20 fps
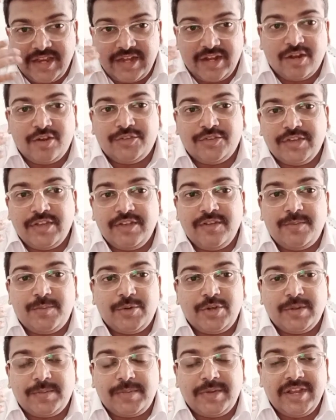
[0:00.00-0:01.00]
And also, I will
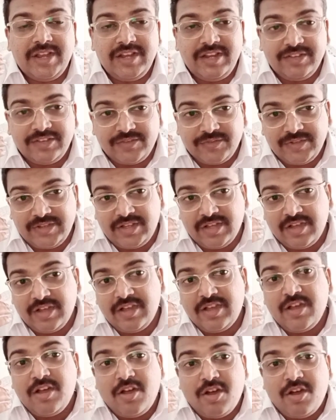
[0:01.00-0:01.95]
put a playlist with the